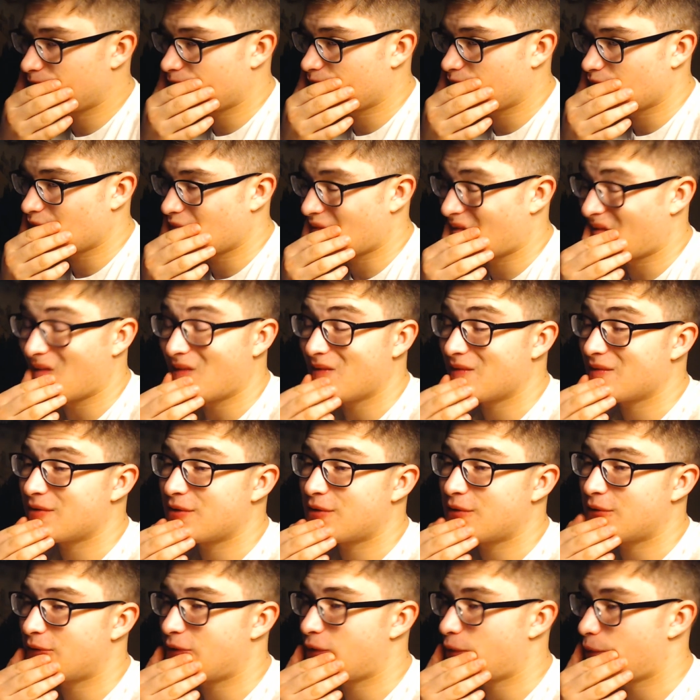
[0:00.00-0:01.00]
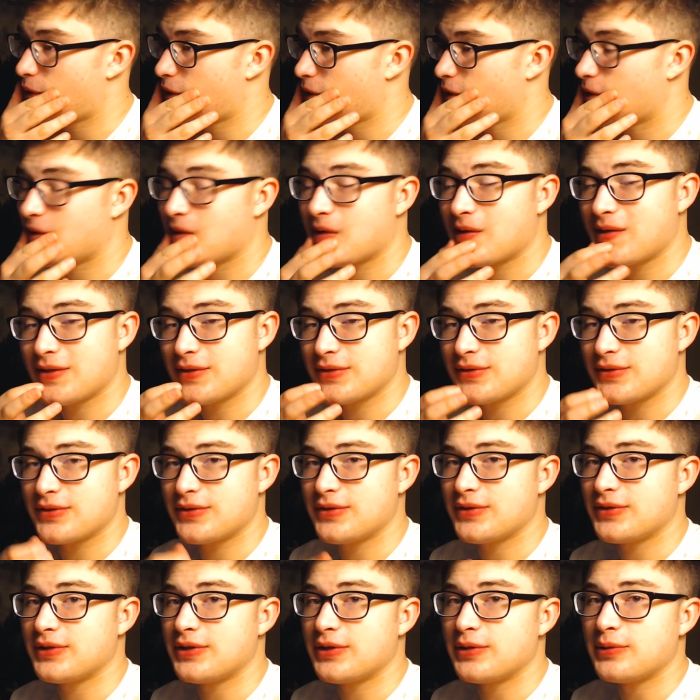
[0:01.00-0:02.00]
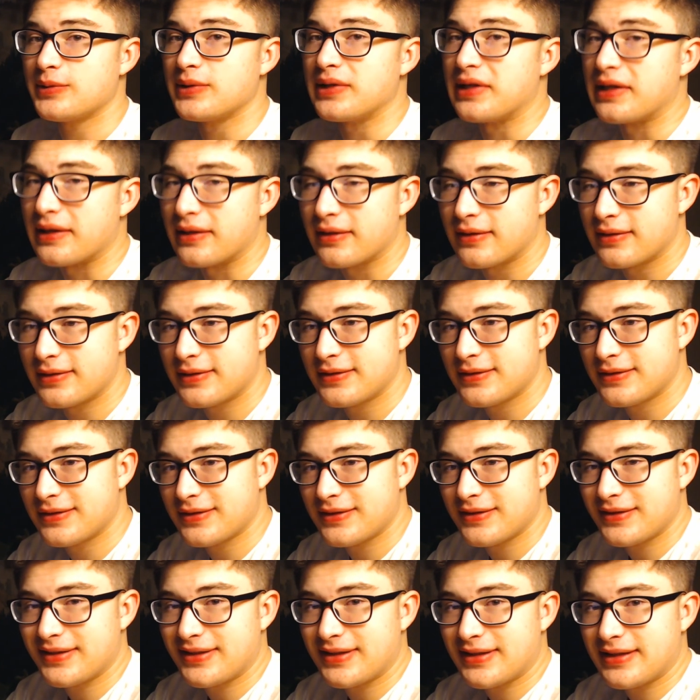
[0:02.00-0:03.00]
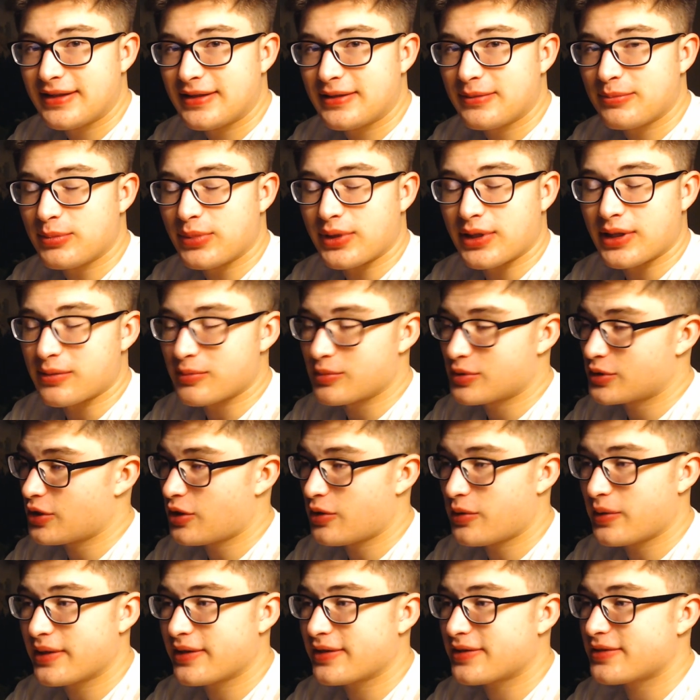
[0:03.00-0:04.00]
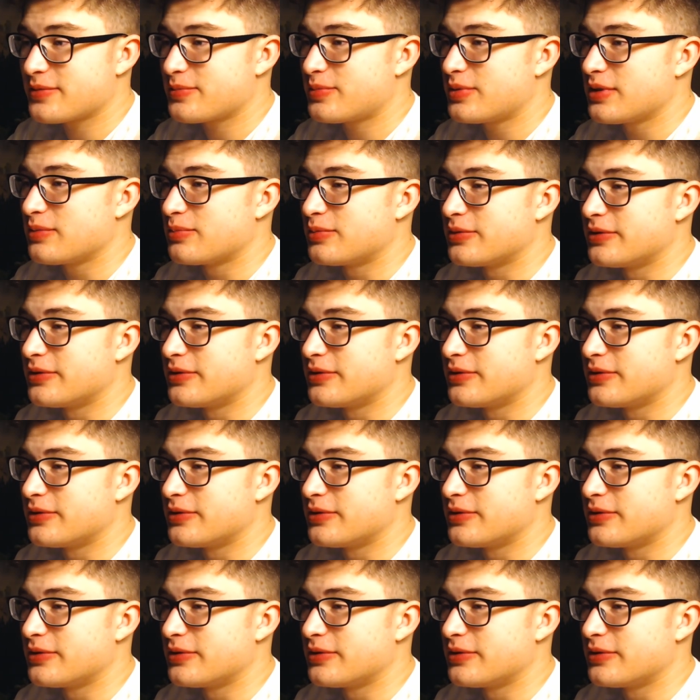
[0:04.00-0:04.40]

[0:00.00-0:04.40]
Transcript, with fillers: I also don't know where and I also don't know when. But I'm showing it to people.